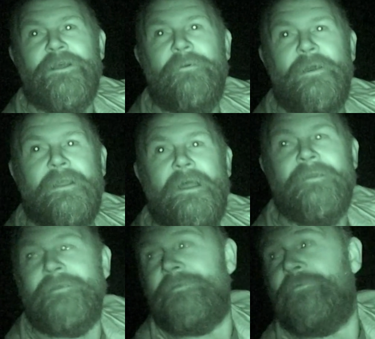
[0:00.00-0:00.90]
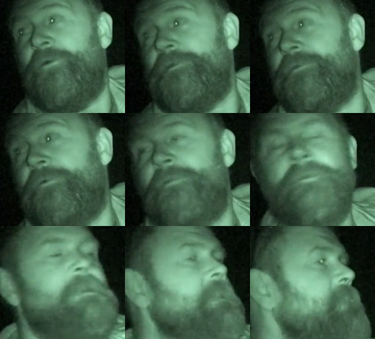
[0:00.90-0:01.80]
shot by a guy that doesn't even know what he's doing.
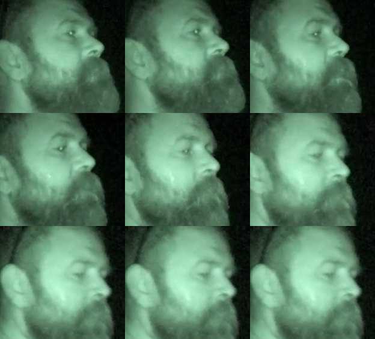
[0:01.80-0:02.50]
So